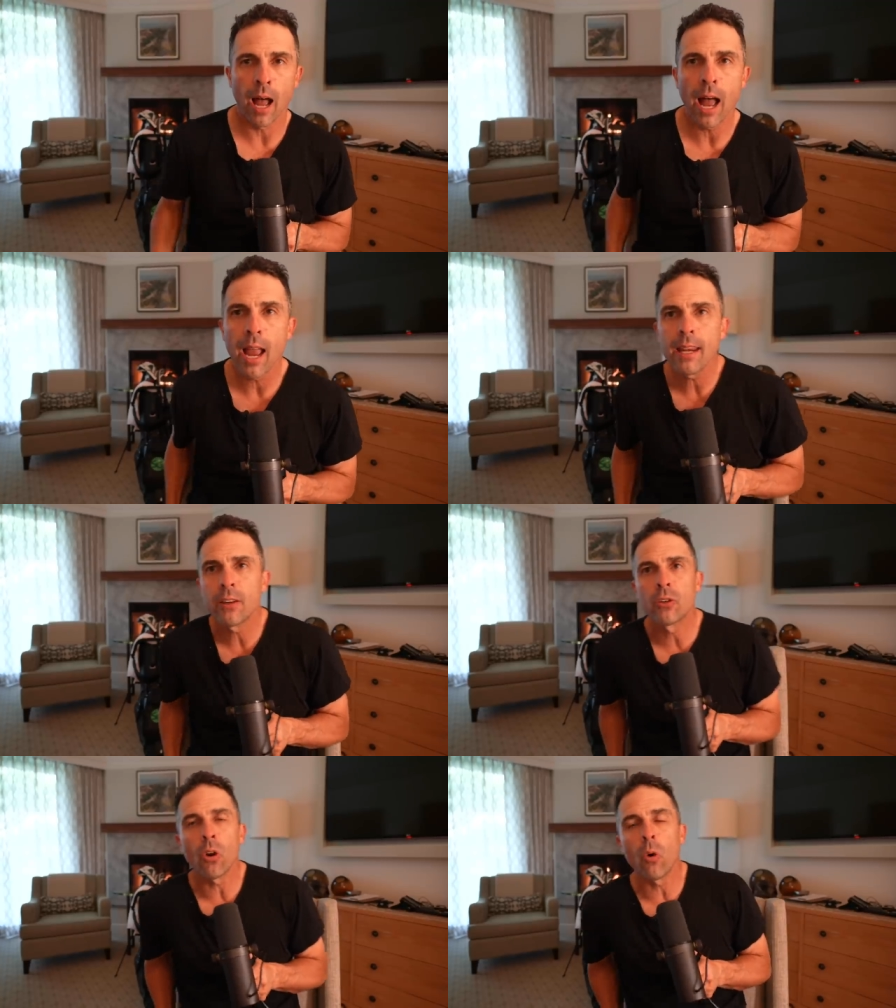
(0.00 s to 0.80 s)
I
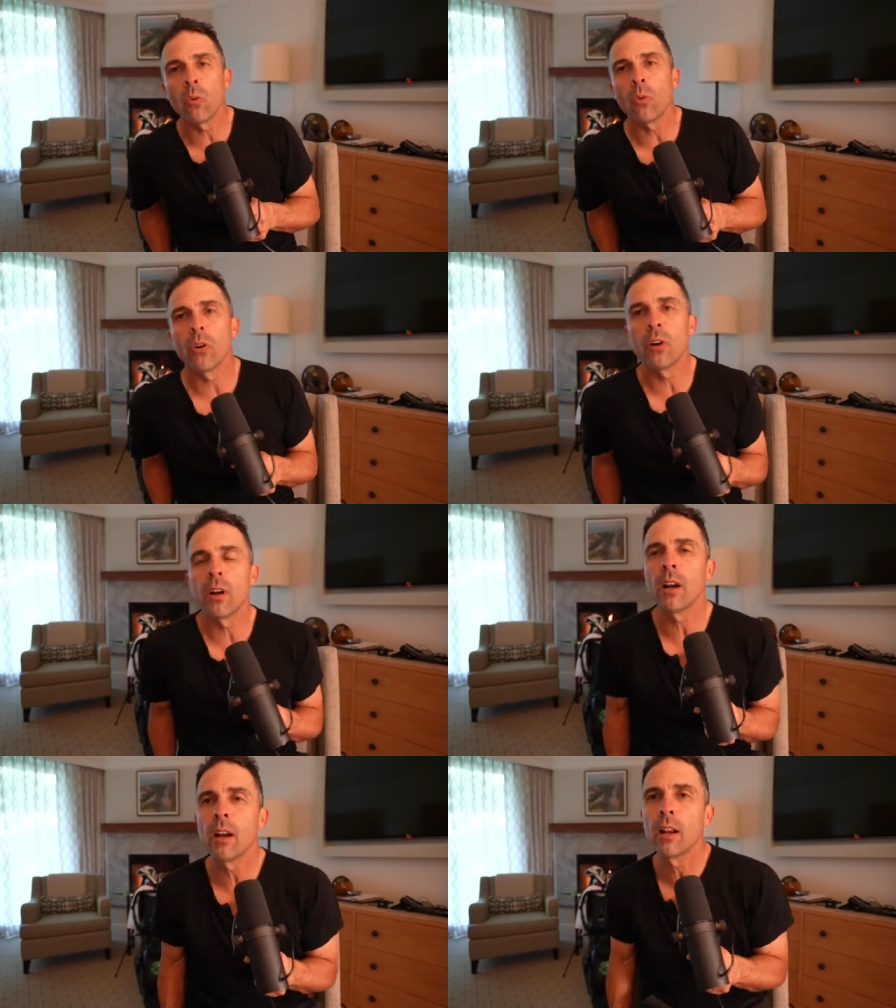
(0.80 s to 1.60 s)
don't
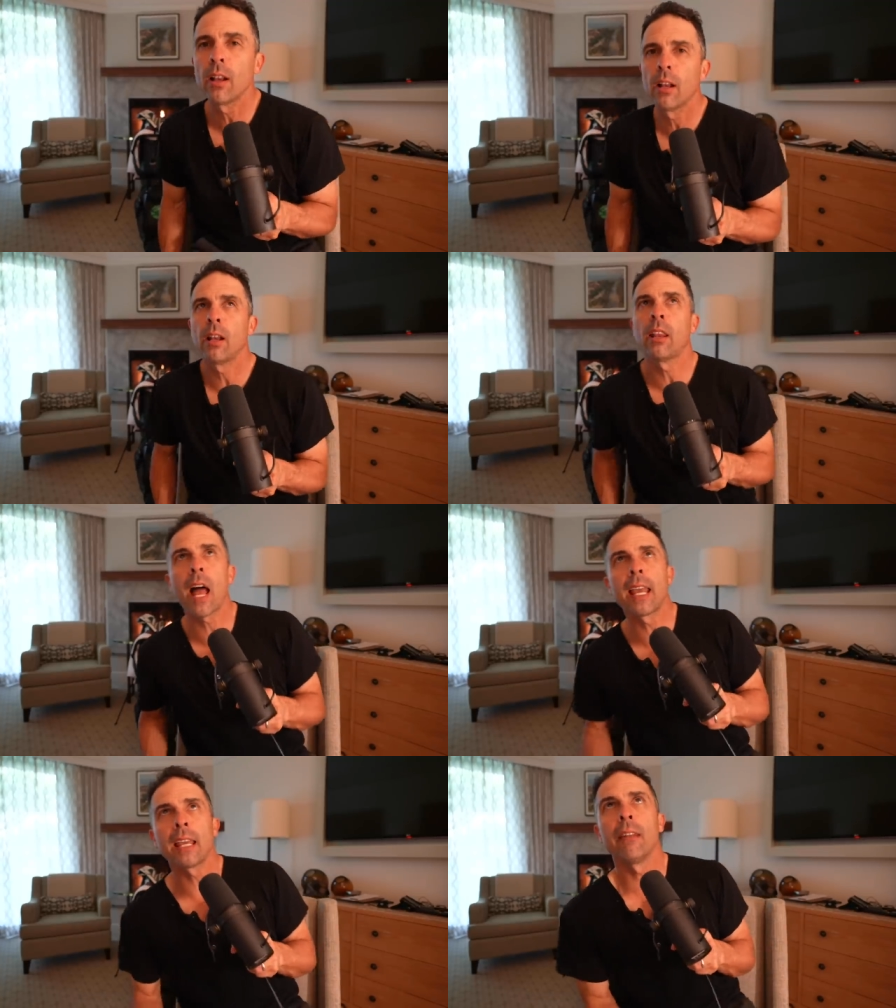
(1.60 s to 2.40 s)

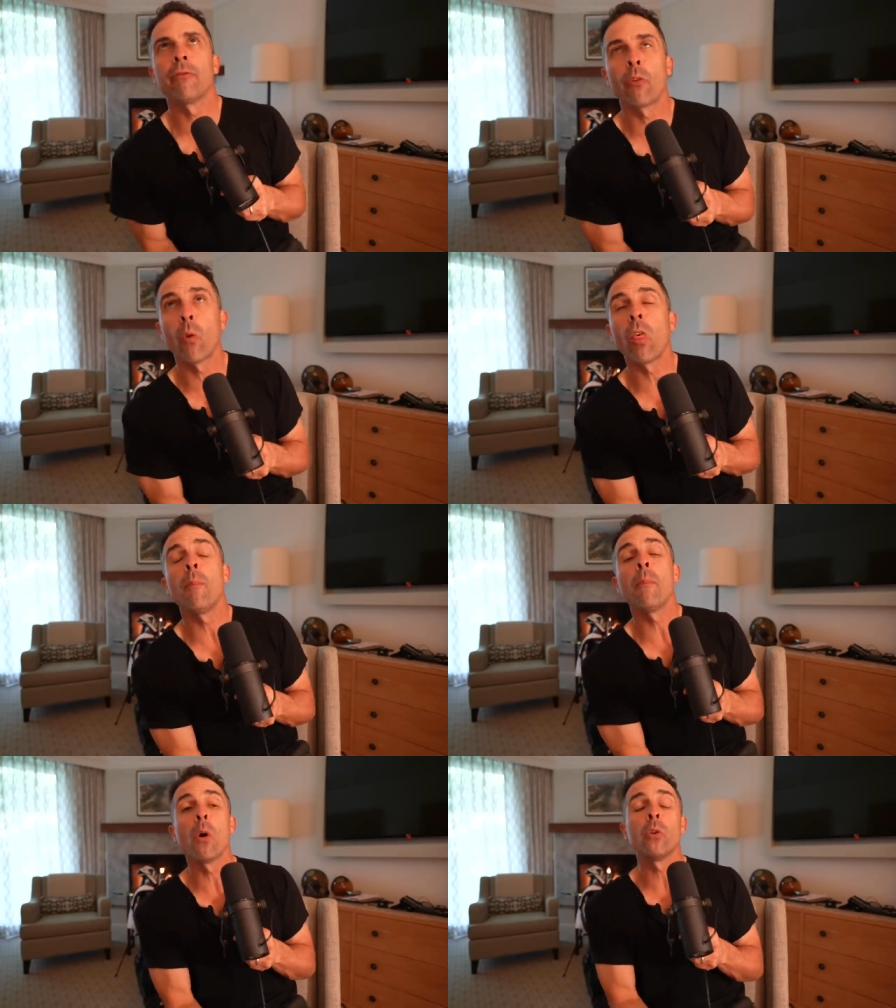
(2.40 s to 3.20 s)
like it for the
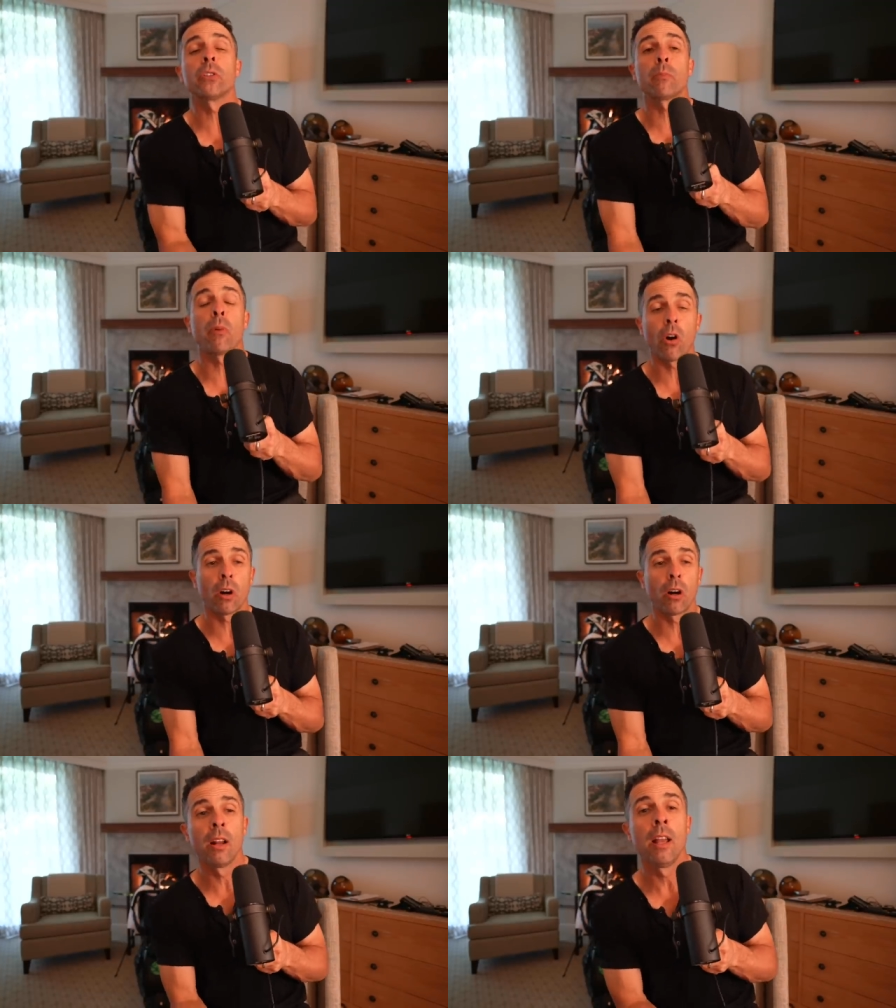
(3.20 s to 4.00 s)
most
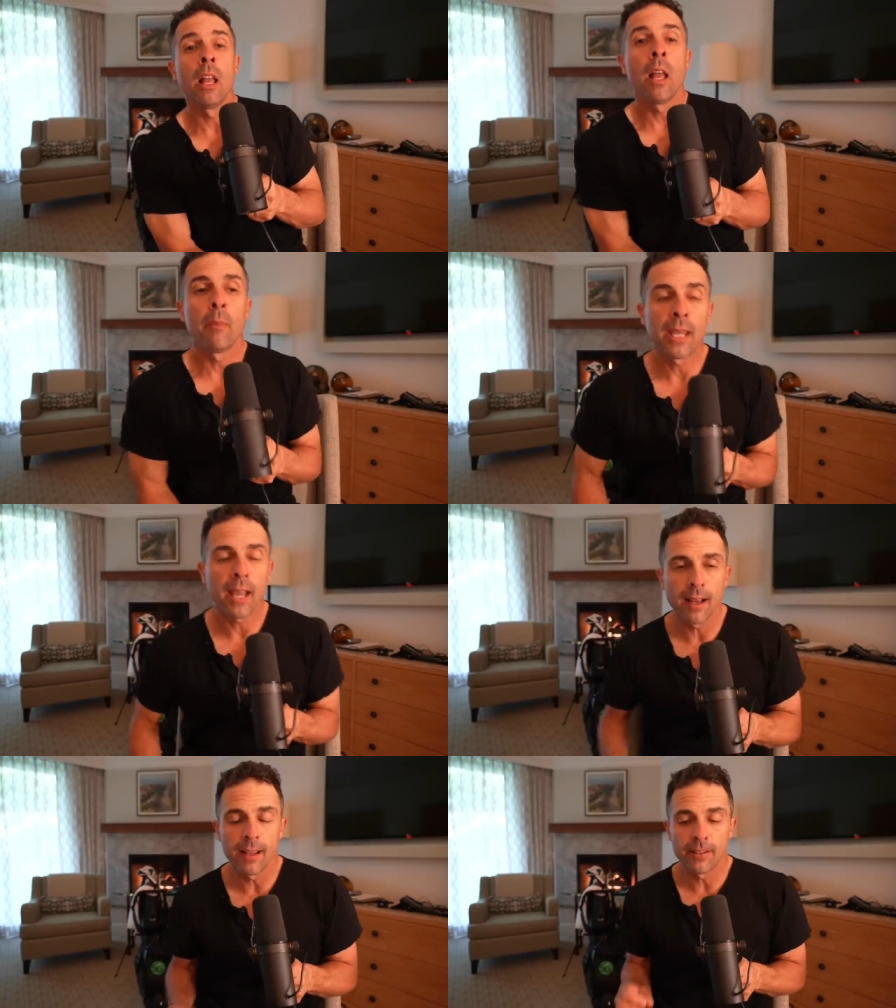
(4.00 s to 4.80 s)
part
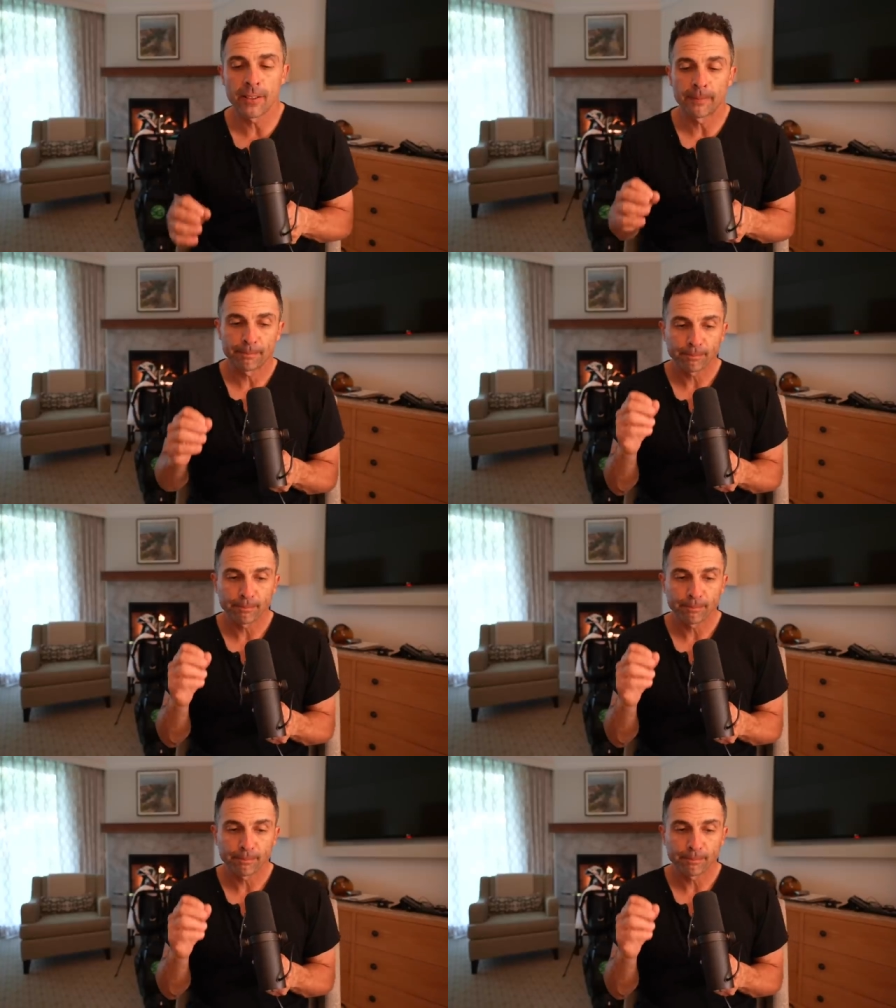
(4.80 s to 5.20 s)
because